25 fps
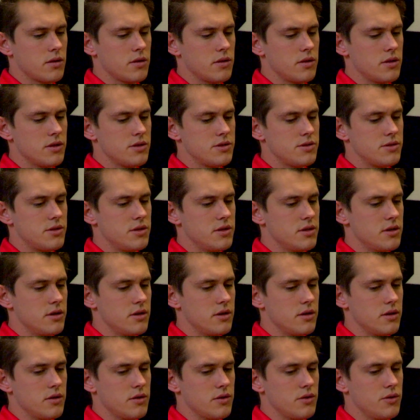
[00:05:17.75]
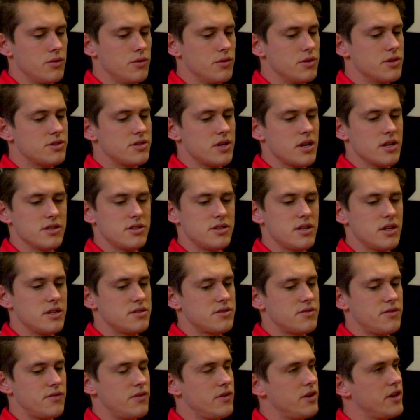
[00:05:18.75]
who the Son
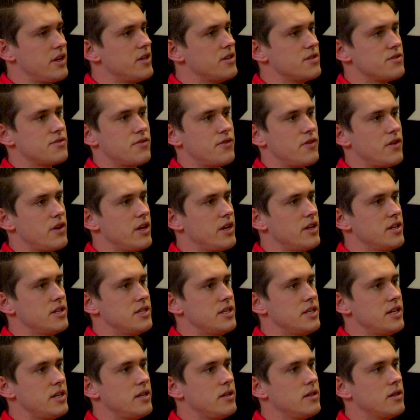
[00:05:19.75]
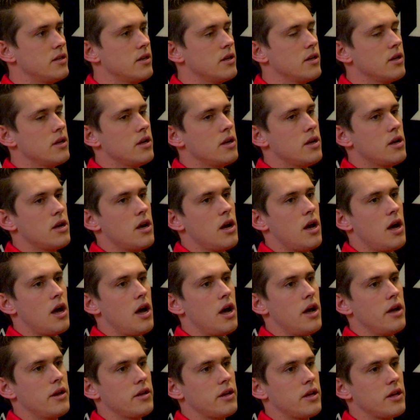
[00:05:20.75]
sets free is free indeed.
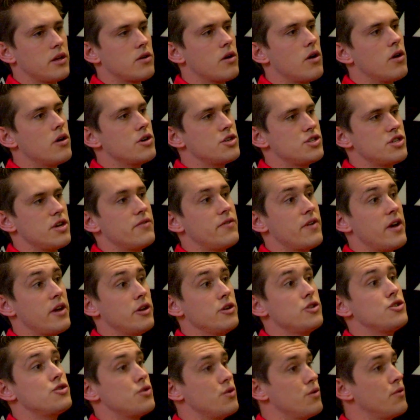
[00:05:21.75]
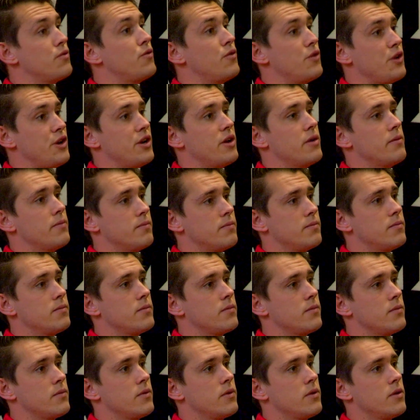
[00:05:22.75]
In college, I found a true freedom.
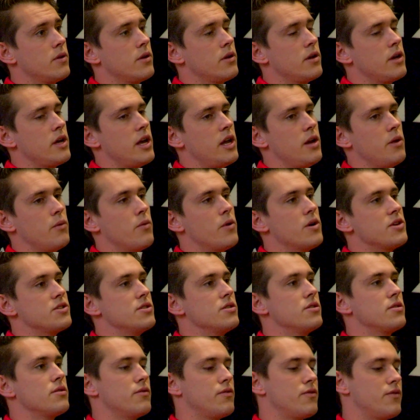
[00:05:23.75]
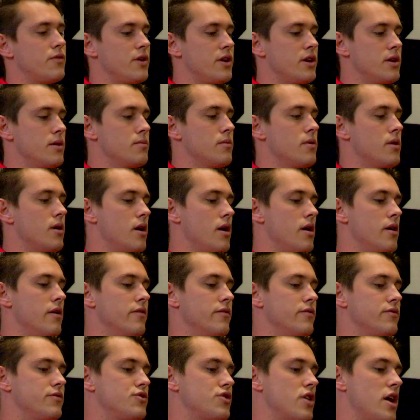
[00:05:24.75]
And it wasn't the freedom
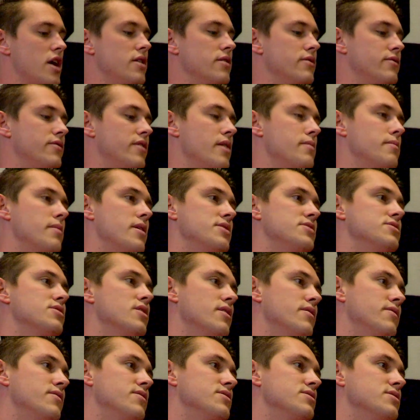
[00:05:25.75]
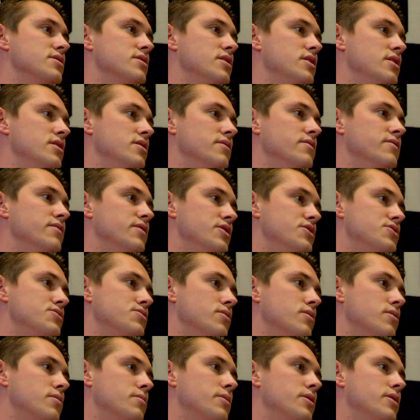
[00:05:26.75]
of trying to find myself as an
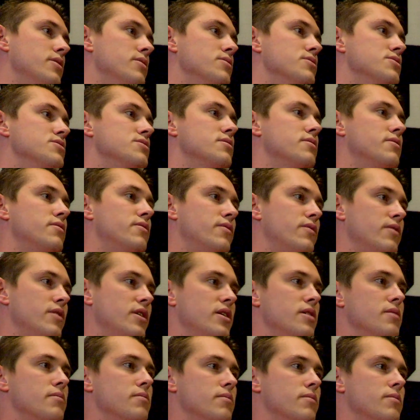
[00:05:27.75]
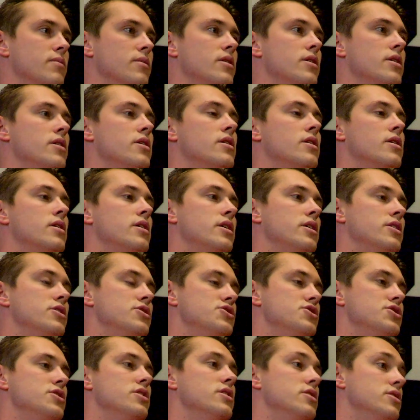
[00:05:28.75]
individual, but it was the freedom
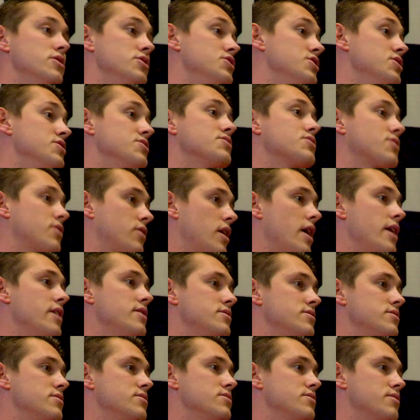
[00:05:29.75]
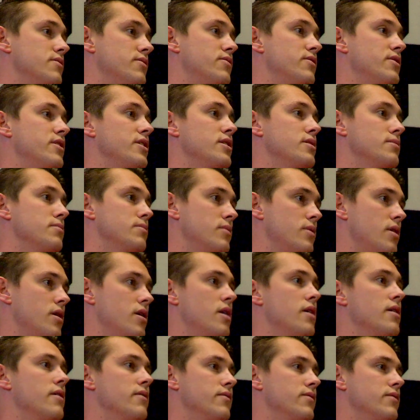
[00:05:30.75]
in Jesus Christ. It was the freedom
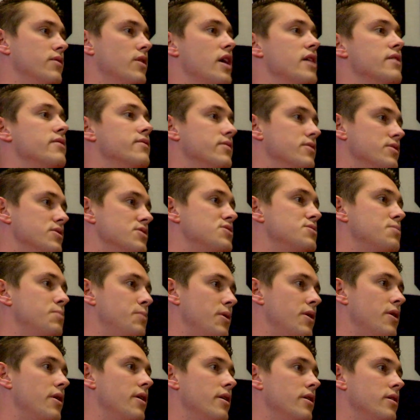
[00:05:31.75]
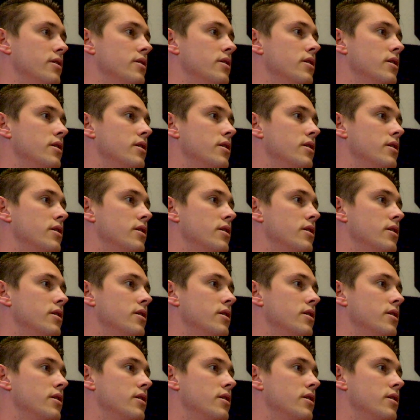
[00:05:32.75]
of life in the Spirit,